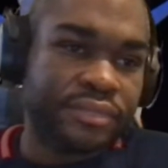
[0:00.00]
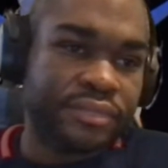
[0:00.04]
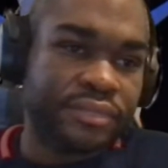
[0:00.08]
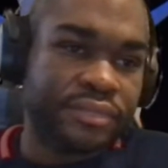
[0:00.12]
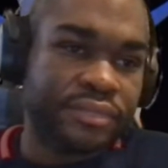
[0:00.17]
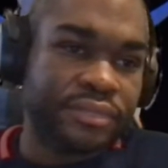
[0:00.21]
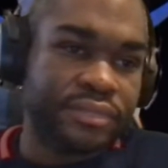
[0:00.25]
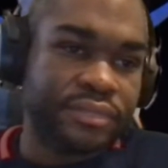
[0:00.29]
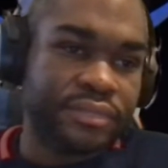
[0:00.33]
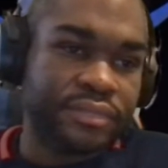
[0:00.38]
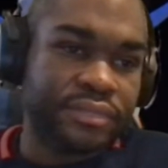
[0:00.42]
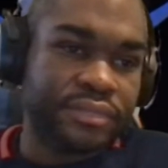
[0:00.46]

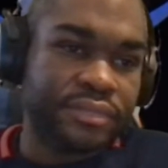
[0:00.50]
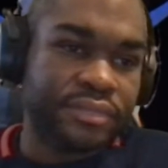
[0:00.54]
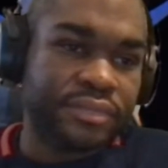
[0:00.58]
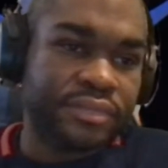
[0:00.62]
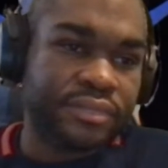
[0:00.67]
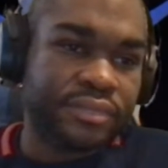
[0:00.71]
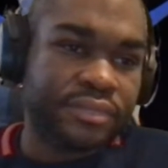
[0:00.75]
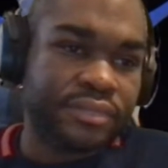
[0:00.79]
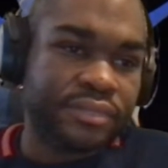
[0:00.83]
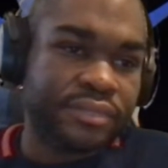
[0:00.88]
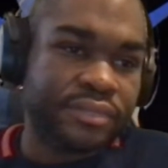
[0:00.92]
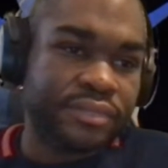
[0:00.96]

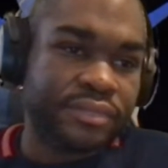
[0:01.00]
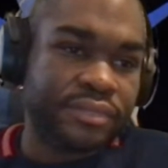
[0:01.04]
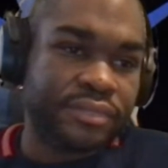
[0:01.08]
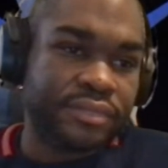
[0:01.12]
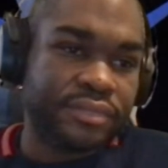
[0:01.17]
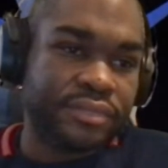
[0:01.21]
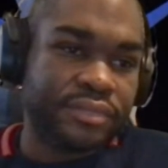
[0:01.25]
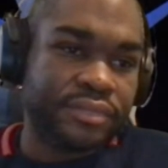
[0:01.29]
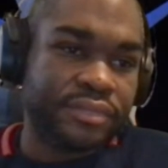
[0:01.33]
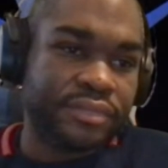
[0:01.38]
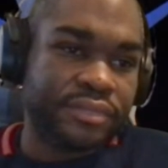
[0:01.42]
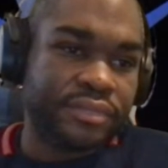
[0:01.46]

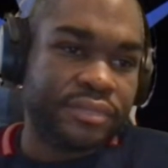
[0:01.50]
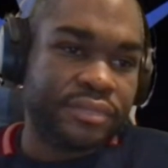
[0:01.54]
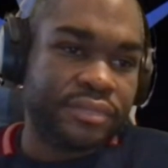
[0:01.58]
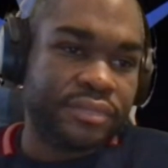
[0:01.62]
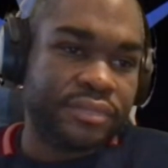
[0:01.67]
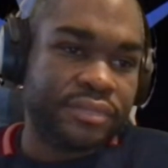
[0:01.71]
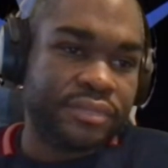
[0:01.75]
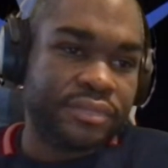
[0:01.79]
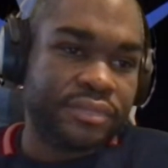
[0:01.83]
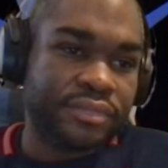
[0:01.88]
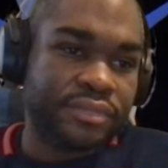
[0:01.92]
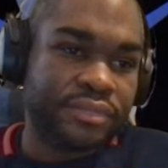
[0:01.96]

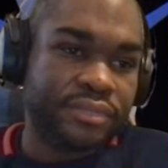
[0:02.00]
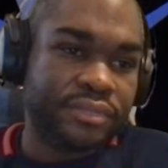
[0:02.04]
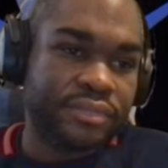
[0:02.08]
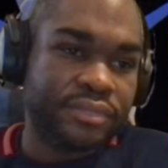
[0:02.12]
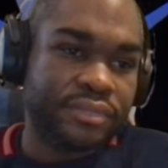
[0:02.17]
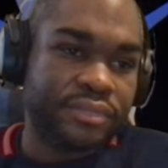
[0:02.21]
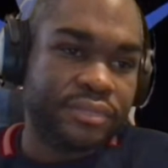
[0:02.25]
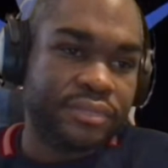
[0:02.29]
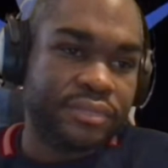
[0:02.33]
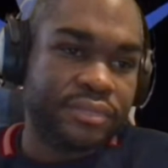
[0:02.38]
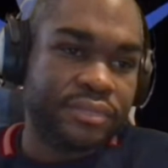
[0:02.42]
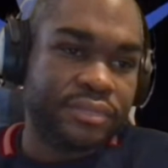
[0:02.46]

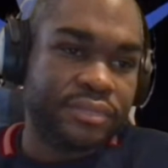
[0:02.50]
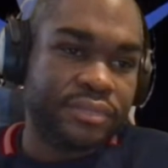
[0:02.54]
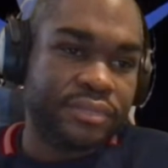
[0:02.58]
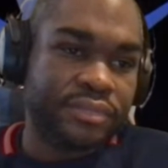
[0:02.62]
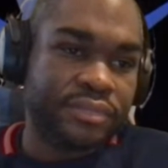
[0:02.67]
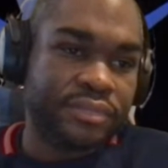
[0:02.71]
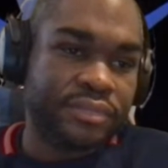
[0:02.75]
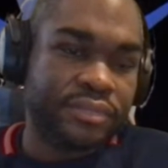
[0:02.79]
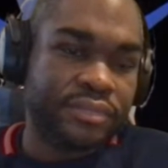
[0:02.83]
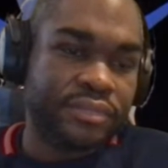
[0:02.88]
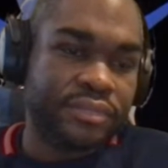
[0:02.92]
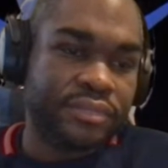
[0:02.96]

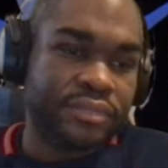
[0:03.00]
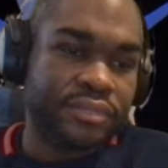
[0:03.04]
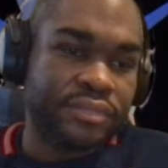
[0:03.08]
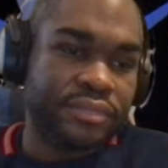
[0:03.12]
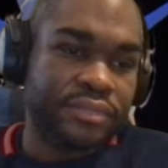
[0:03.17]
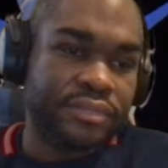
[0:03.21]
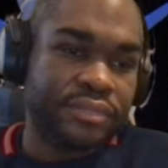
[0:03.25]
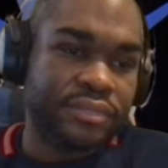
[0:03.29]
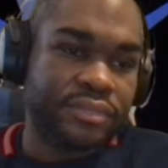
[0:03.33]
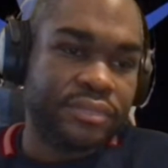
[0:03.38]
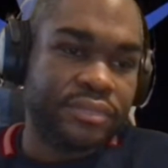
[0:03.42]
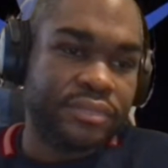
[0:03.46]

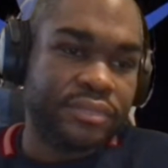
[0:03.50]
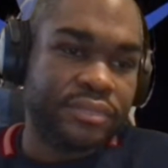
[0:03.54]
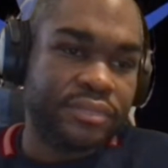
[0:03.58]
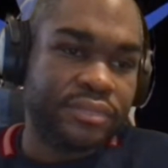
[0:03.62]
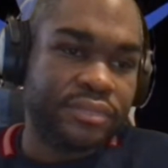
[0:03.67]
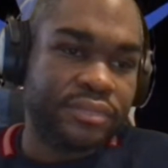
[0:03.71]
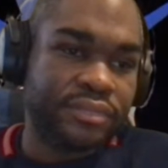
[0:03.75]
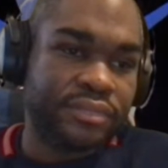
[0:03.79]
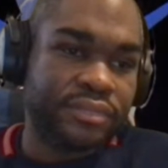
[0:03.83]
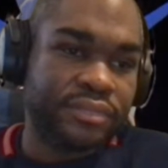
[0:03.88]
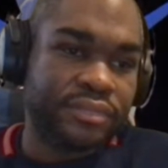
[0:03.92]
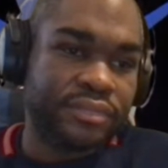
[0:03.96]

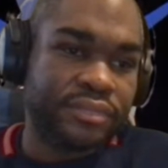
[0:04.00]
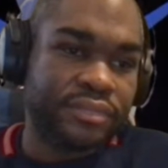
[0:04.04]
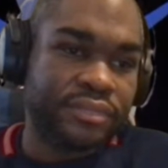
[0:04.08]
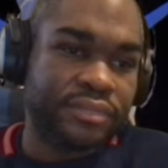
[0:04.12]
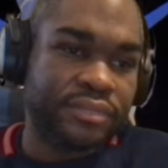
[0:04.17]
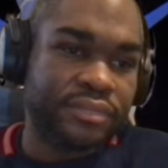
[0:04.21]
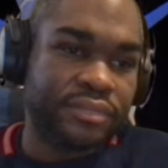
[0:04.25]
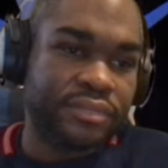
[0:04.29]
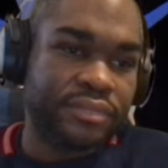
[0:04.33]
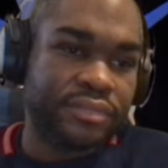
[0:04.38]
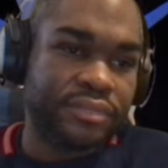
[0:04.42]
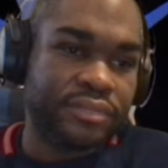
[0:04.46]

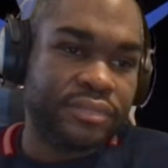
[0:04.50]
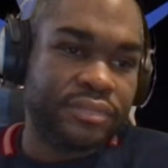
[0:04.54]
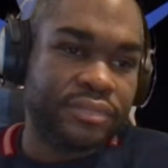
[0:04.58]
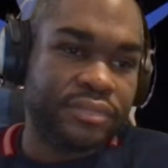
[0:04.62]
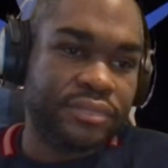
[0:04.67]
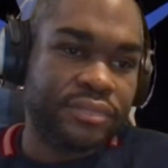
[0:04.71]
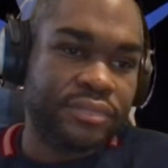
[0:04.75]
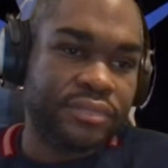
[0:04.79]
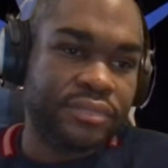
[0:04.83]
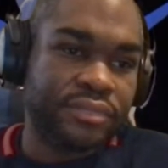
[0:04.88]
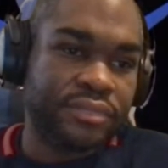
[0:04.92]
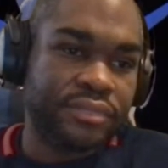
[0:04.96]

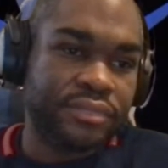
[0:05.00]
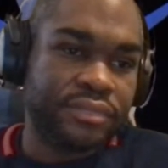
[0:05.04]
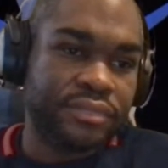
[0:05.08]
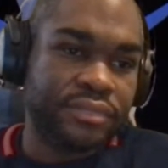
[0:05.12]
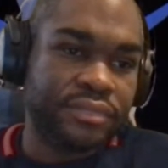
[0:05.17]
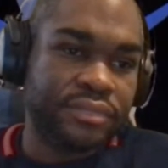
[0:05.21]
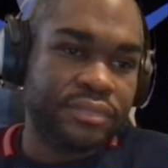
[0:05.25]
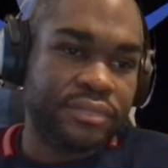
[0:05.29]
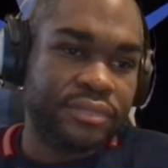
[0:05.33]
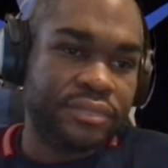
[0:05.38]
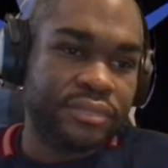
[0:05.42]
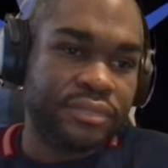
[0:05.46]

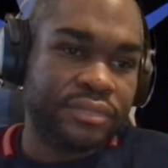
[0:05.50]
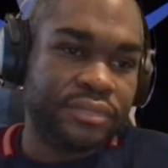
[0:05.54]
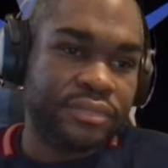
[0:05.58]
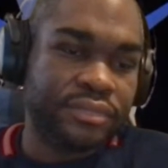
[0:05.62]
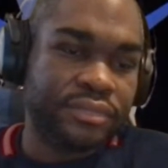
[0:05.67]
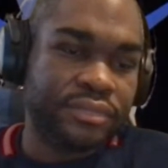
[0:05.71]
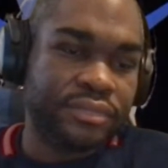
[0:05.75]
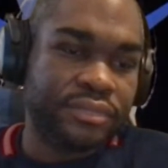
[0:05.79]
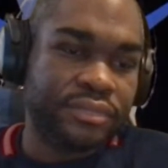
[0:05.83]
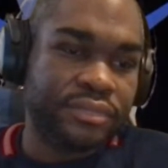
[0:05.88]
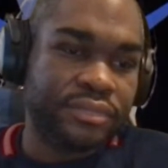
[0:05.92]
This person isn't speaking.